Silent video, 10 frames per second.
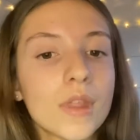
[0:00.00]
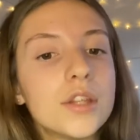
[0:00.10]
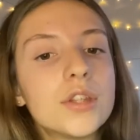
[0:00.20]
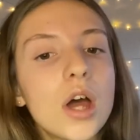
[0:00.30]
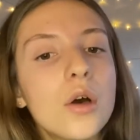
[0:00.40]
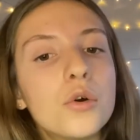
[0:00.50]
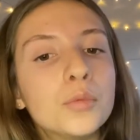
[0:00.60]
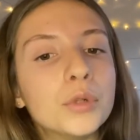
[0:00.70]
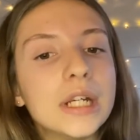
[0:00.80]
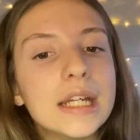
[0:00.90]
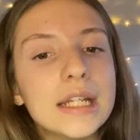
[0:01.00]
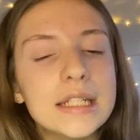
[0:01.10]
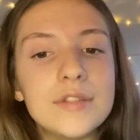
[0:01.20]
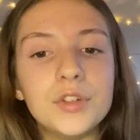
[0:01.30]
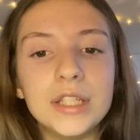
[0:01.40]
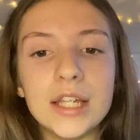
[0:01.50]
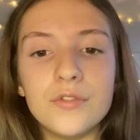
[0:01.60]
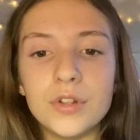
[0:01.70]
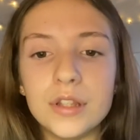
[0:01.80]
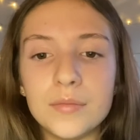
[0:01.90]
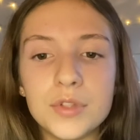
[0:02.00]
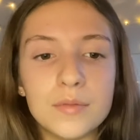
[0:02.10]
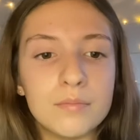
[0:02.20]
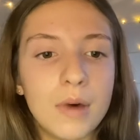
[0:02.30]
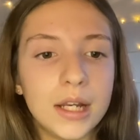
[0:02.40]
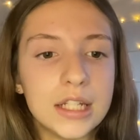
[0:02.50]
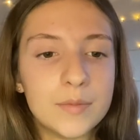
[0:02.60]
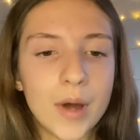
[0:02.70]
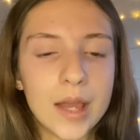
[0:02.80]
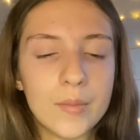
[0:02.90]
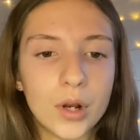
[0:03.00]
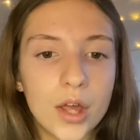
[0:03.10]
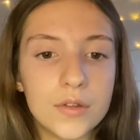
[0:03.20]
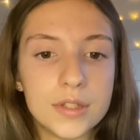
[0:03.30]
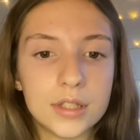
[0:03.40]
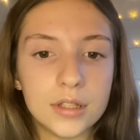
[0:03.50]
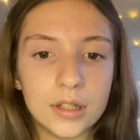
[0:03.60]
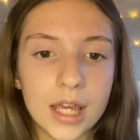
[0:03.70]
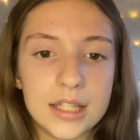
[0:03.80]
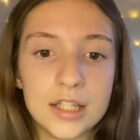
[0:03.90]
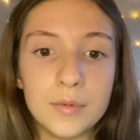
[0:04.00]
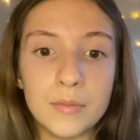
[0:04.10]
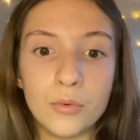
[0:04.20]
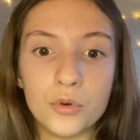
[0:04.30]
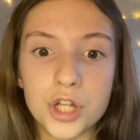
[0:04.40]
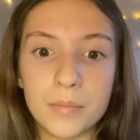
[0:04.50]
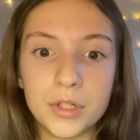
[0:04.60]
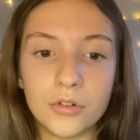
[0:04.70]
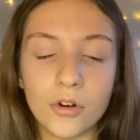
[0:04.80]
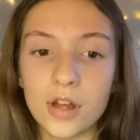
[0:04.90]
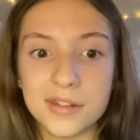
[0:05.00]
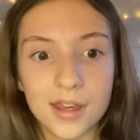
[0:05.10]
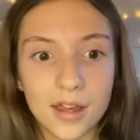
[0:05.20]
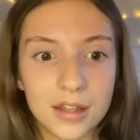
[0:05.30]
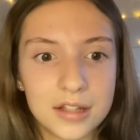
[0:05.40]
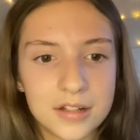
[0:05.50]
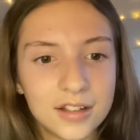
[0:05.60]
Sir Aubrey had even given them some money to buy him clothes, in case he'd been brought up in a grass skirt.